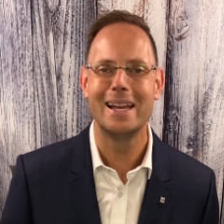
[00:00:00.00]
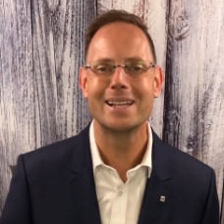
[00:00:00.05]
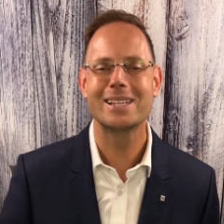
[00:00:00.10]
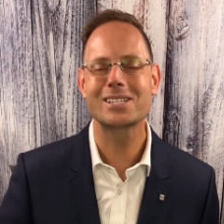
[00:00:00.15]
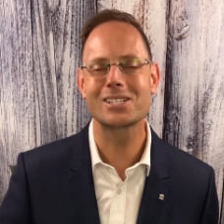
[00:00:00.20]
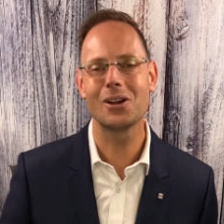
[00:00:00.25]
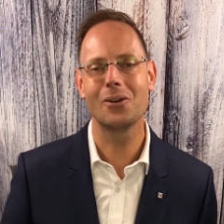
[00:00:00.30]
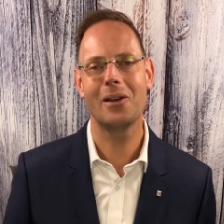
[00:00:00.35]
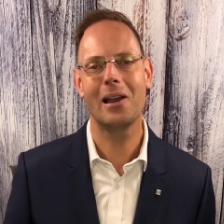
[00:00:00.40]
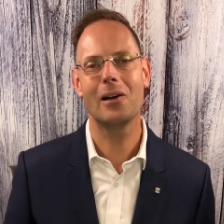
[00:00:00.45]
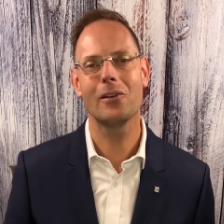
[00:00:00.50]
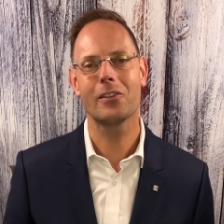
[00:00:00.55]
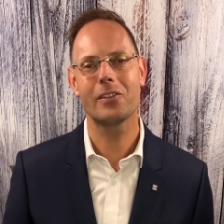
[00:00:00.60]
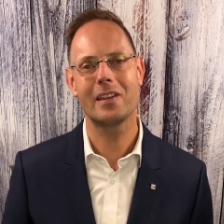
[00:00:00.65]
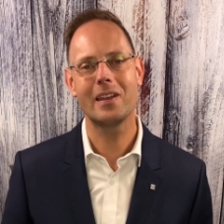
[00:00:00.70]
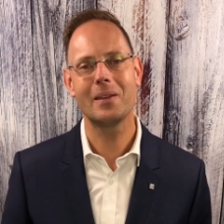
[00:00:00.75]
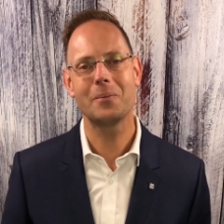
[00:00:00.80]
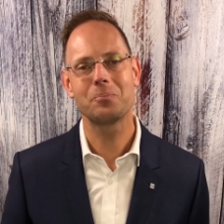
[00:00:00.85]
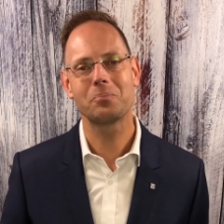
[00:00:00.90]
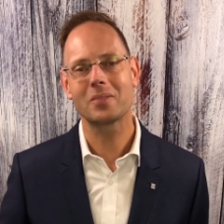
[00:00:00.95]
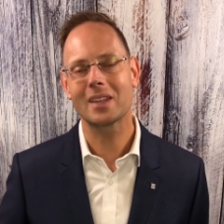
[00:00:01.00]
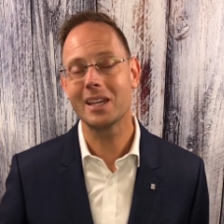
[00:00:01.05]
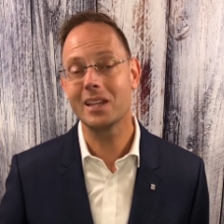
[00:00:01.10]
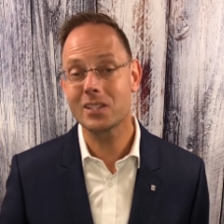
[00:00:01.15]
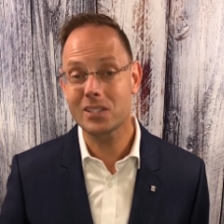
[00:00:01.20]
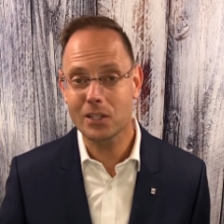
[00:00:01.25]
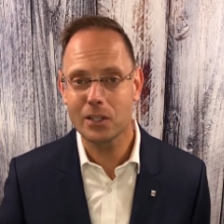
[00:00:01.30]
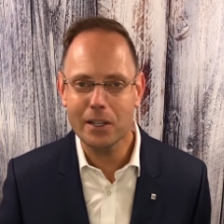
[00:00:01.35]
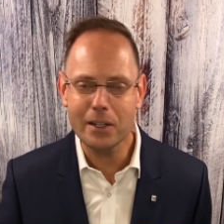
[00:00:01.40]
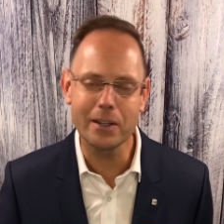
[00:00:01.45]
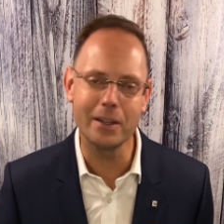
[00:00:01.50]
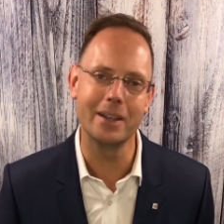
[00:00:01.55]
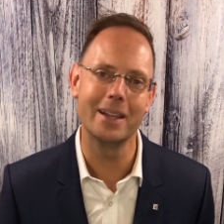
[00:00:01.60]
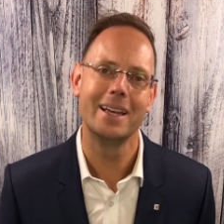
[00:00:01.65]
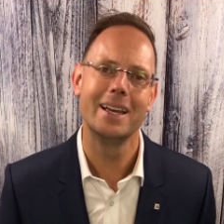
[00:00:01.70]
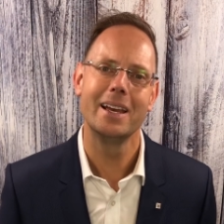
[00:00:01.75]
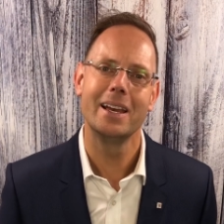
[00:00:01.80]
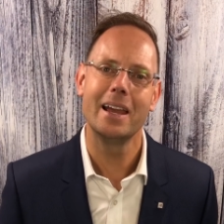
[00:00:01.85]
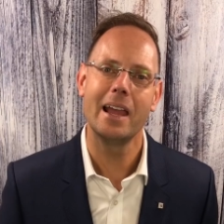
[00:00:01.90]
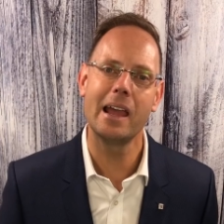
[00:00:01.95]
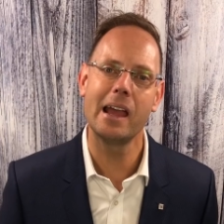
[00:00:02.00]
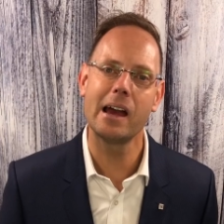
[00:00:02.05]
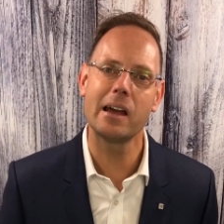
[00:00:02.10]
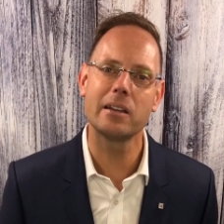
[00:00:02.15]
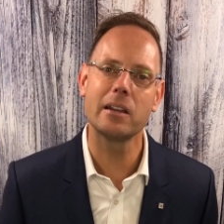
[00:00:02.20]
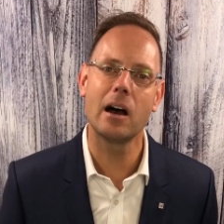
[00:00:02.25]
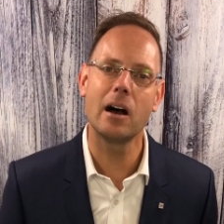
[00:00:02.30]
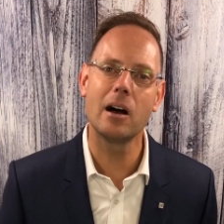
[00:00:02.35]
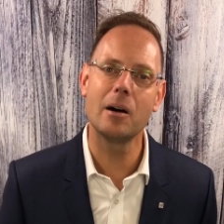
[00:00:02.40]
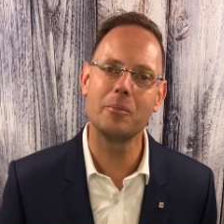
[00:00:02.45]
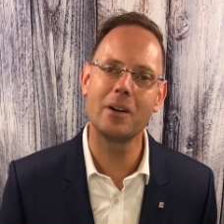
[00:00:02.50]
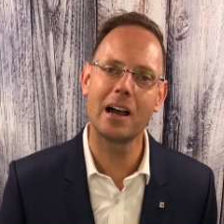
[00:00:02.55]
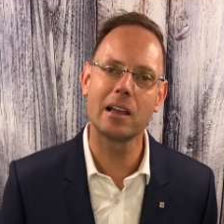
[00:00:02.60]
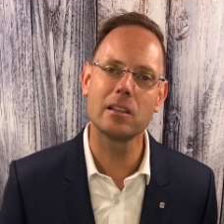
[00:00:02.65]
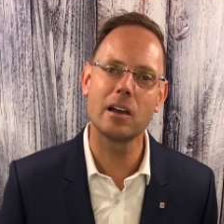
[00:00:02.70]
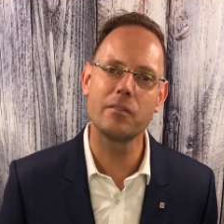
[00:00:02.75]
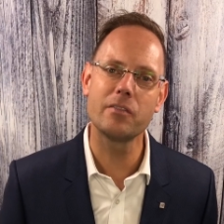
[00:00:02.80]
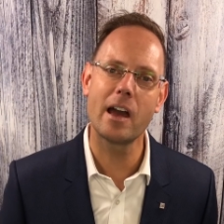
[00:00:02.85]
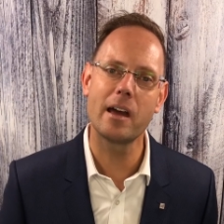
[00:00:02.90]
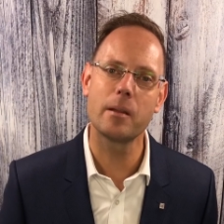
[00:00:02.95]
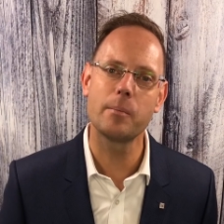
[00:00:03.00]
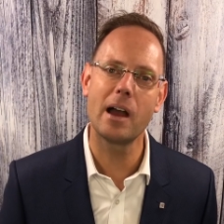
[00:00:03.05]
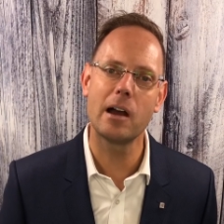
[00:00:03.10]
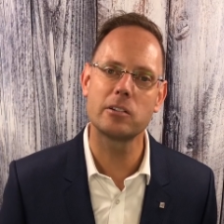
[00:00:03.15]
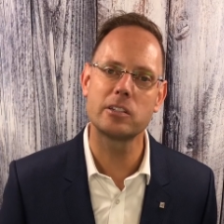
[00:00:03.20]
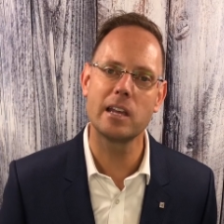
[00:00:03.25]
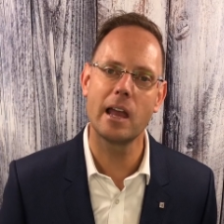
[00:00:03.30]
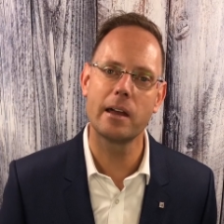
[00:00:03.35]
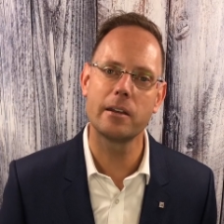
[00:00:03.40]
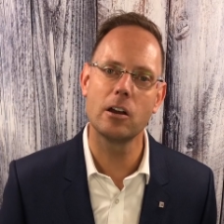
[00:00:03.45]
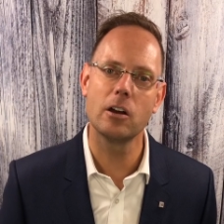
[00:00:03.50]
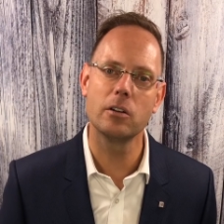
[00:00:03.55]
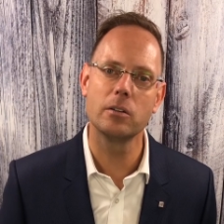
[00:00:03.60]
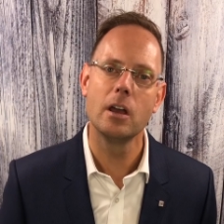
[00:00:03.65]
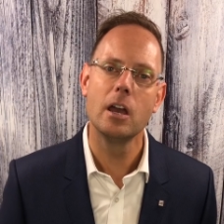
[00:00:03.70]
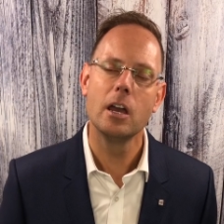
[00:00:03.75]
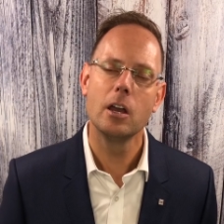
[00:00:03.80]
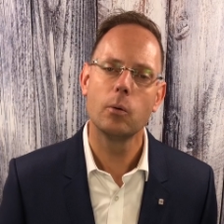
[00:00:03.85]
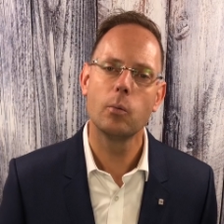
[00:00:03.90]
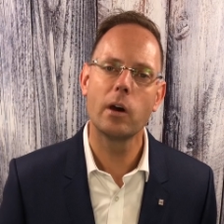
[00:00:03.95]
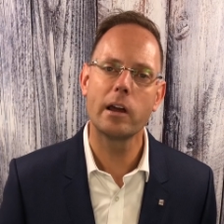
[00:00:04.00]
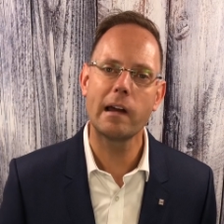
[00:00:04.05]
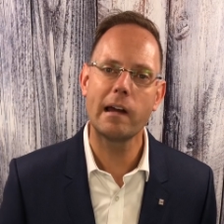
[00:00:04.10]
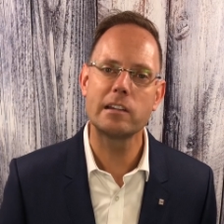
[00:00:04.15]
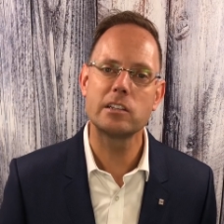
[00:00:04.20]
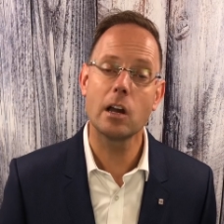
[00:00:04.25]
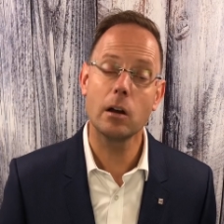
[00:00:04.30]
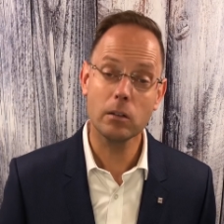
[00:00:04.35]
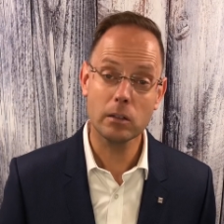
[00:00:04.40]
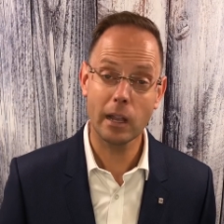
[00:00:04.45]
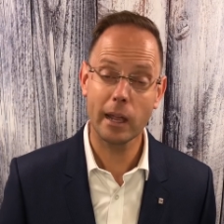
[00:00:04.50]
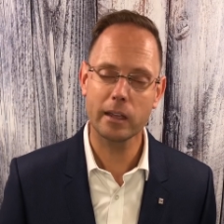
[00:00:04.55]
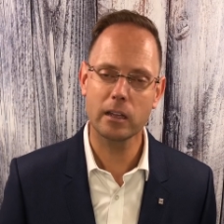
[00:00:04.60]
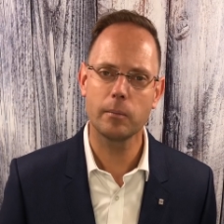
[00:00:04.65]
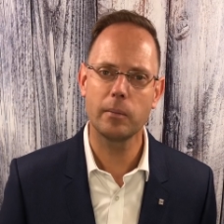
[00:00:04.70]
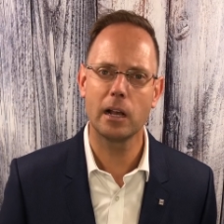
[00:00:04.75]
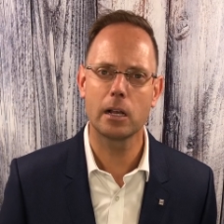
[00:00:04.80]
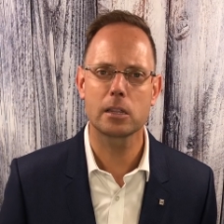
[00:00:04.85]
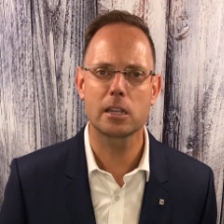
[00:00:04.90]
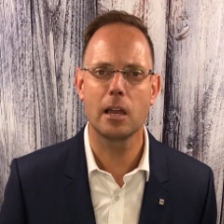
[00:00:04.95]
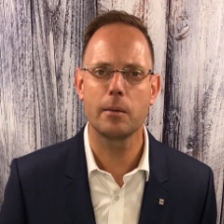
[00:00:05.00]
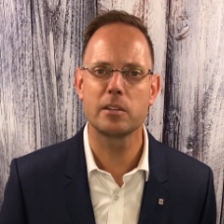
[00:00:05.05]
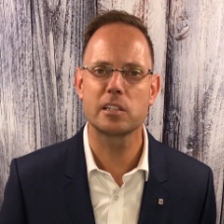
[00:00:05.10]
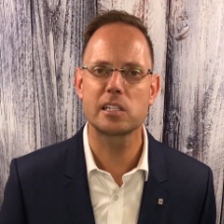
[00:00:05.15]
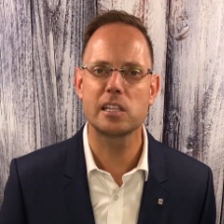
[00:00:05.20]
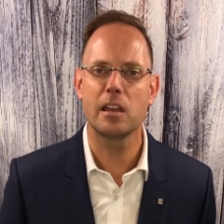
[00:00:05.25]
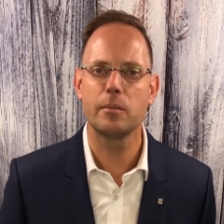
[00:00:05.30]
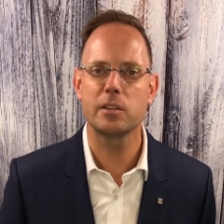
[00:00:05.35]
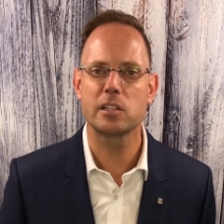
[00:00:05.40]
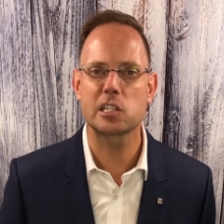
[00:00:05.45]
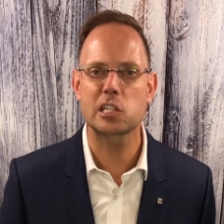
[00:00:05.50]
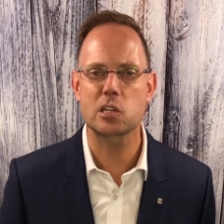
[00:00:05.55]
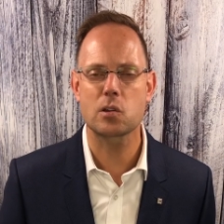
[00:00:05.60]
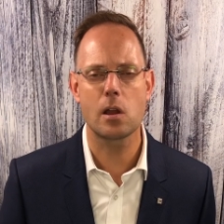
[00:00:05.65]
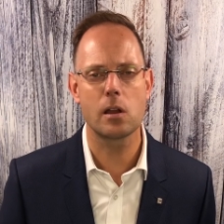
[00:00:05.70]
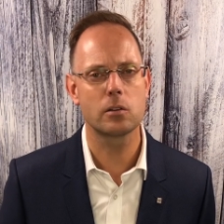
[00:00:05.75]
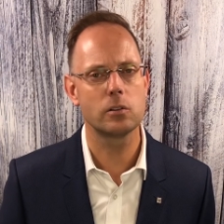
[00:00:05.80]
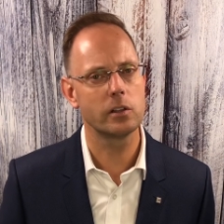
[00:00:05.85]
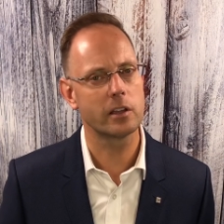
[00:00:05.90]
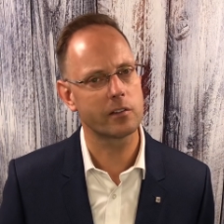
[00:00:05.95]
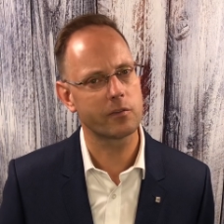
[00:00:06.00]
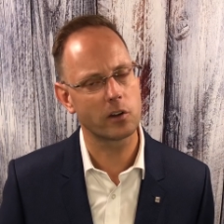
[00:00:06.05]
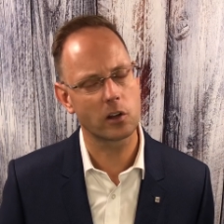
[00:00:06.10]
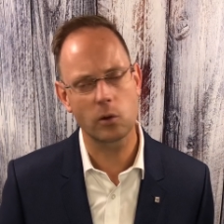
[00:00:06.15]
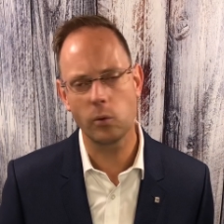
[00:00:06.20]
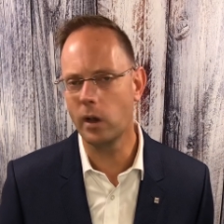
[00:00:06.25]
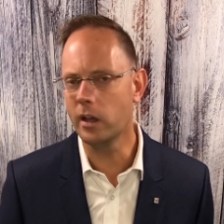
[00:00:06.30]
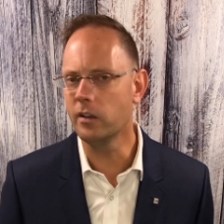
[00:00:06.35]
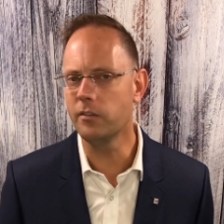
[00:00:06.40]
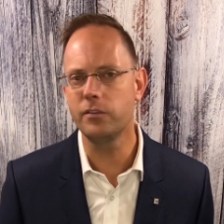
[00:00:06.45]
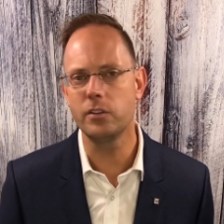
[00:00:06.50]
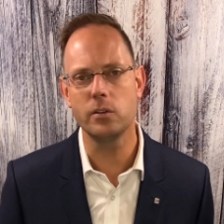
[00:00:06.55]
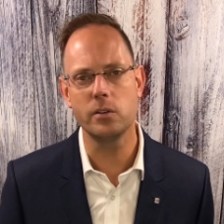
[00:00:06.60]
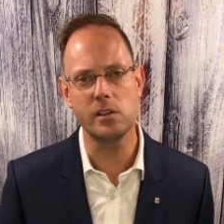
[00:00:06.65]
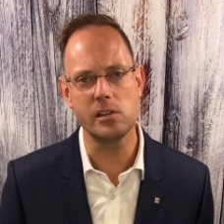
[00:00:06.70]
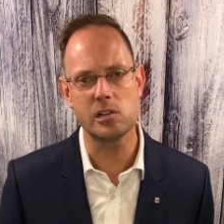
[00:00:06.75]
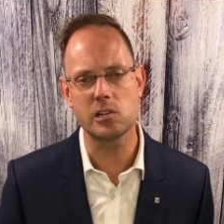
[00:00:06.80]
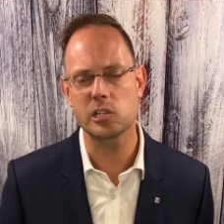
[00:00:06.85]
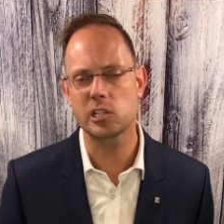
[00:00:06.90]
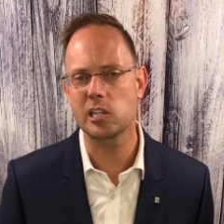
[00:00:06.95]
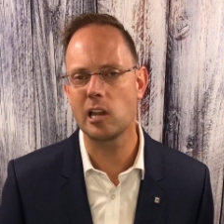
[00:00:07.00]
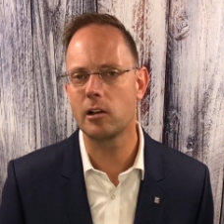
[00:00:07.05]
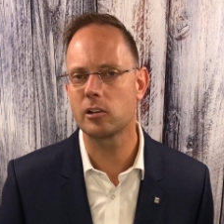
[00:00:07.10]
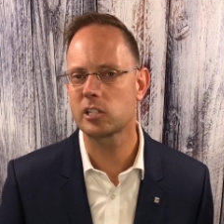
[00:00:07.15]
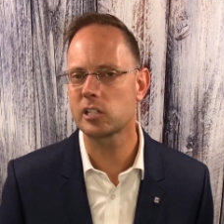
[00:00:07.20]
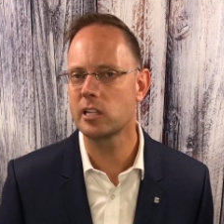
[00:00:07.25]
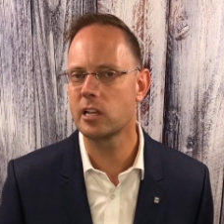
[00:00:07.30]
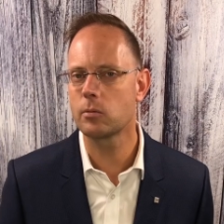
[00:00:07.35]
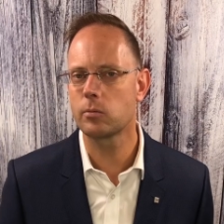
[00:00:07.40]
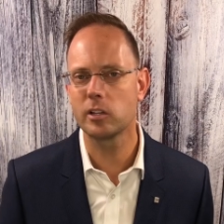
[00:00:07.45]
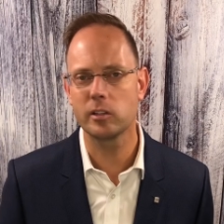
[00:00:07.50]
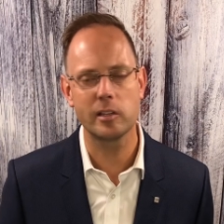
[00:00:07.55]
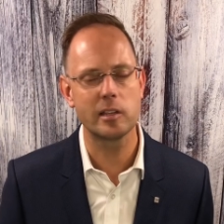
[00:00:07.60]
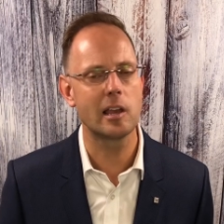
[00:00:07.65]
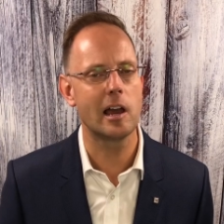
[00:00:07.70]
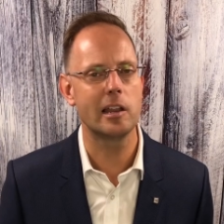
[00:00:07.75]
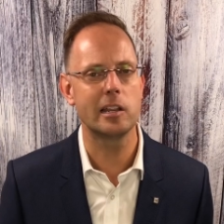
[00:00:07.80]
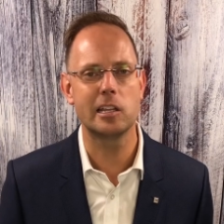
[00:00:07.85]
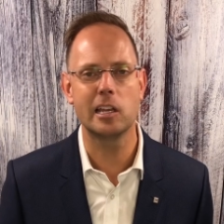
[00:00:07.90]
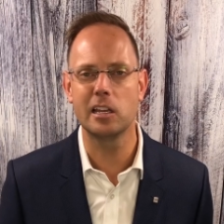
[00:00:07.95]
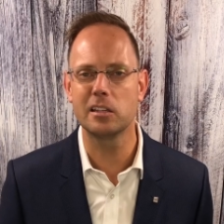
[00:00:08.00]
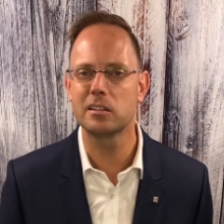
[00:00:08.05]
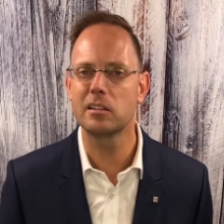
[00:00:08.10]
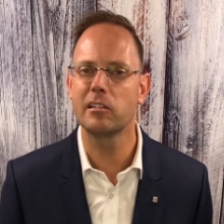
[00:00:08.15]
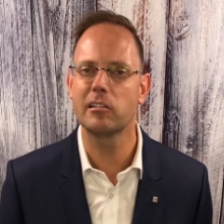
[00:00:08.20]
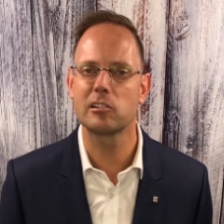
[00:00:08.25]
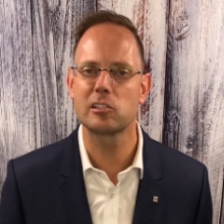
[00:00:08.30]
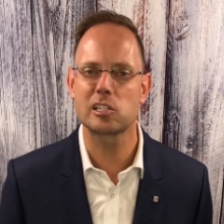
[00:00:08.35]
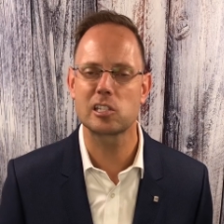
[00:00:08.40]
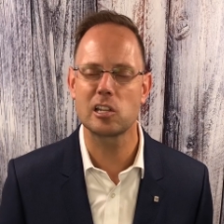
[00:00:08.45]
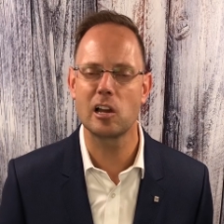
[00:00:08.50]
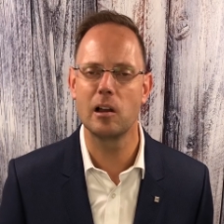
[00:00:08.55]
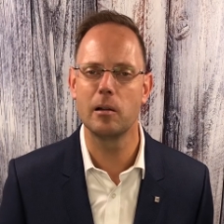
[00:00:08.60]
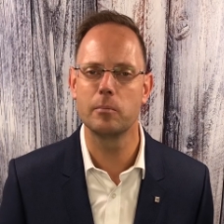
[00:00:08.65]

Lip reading: So healthy is good. And I love that about Danone. What I don't like about them is they've been struggling for quite a few years now. So they really got to get things